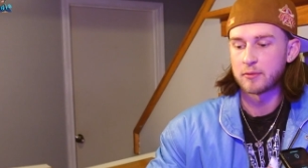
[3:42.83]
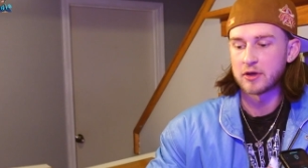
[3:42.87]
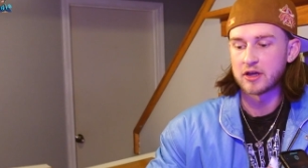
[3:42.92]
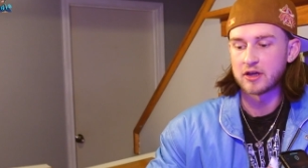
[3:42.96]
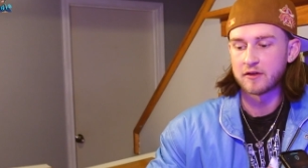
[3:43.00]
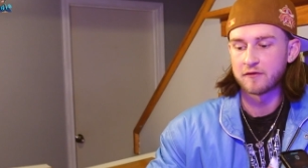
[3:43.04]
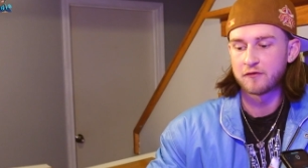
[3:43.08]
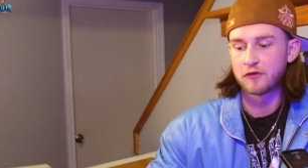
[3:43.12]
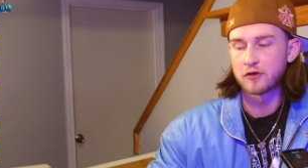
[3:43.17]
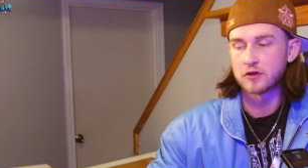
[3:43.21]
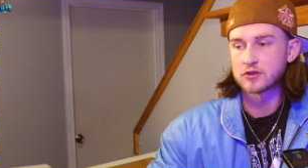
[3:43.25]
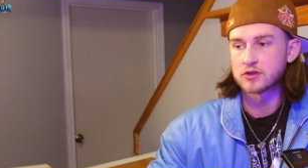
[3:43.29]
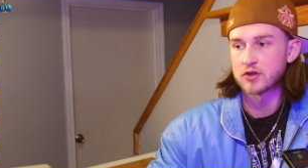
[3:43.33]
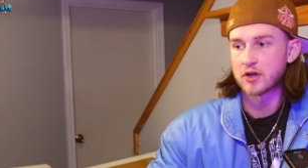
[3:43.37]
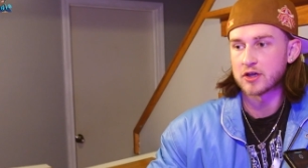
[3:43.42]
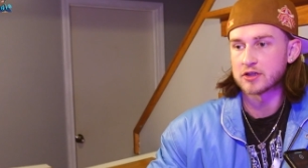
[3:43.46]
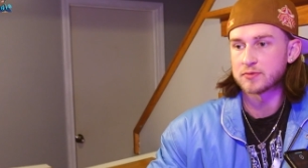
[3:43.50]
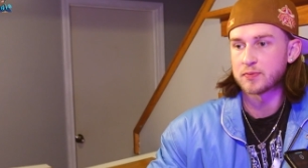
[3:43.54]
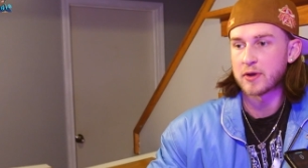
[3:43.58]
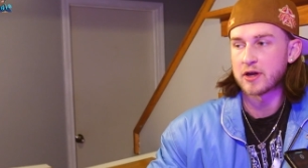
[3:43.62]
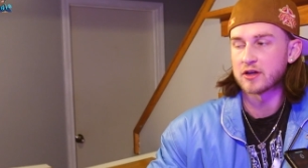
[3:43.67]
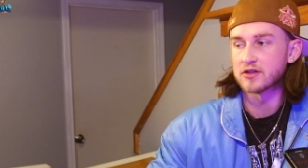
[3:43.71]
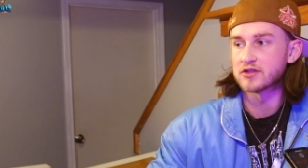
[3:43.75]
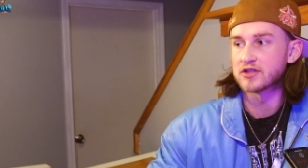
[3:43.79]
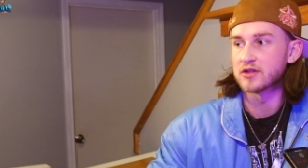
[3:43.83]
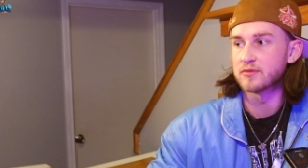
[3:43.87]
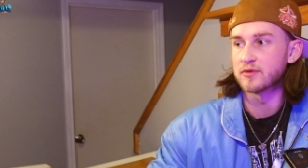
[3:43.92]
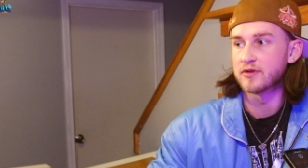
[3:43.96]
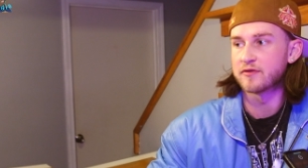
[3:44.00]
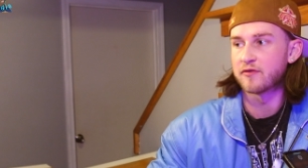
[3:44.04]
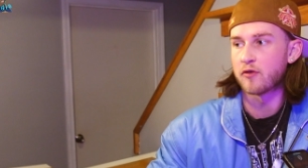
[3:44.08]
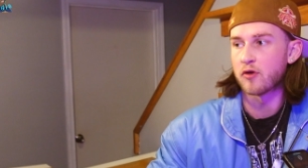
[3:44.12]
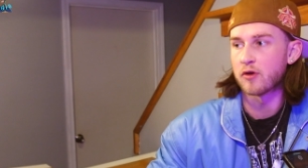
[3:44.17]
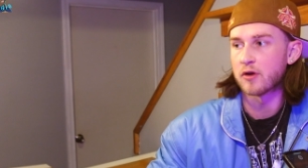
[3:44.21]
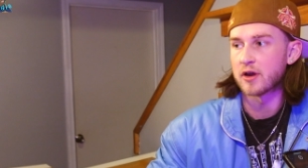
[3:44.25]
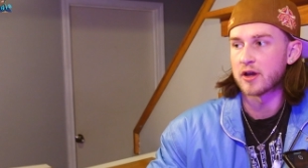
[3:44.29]
mean, full transparency.
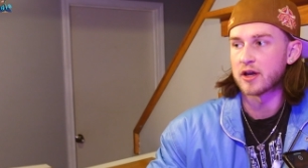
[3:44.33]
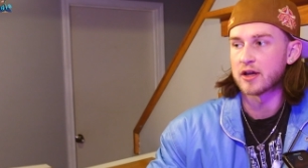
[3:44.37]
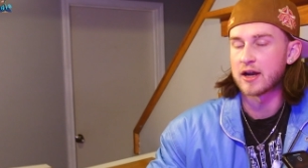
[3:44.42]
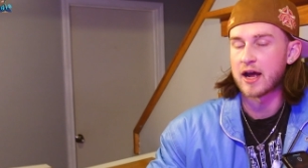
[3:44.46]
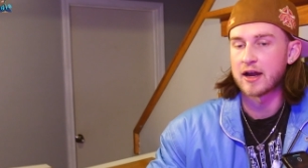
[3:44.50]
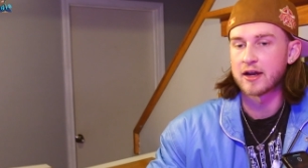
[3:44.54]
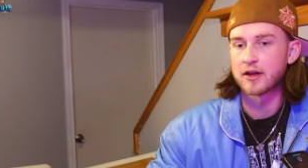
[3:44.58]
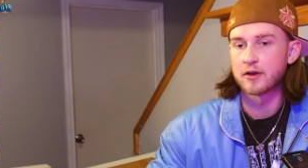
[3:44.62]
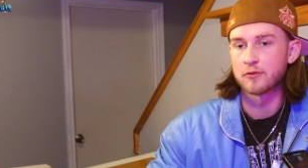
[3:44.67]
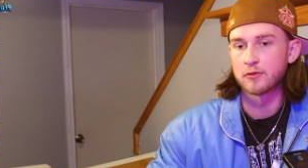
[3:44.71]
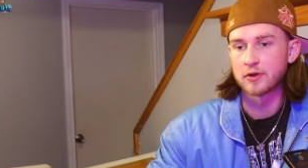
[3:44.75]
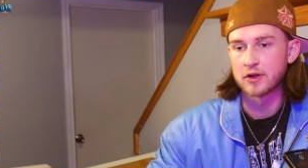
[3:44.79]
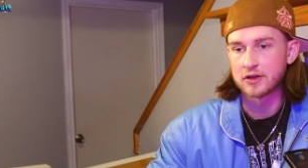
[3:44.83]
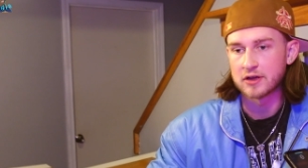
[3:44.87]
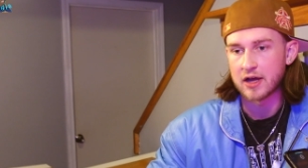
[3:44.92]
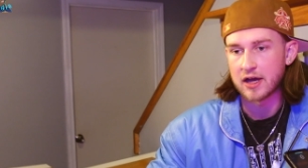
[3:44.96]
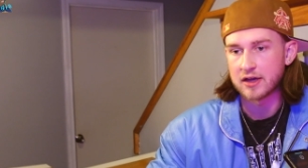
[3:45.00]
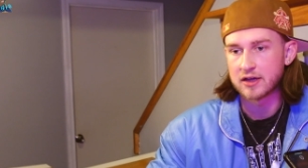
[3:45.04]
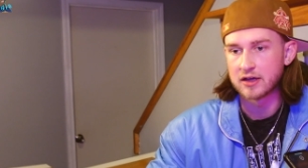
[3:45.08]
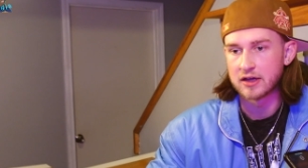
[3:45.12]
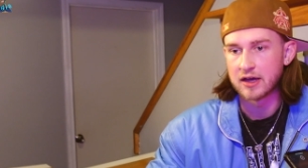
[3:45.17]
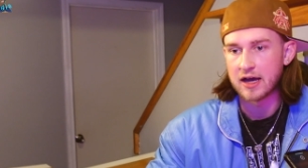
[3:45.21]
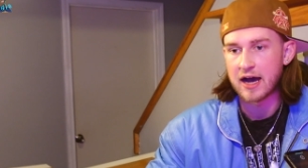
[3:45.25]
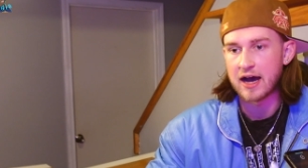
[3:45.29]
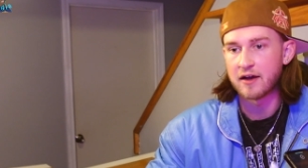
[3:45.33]
Beforehand, I didn't really like it.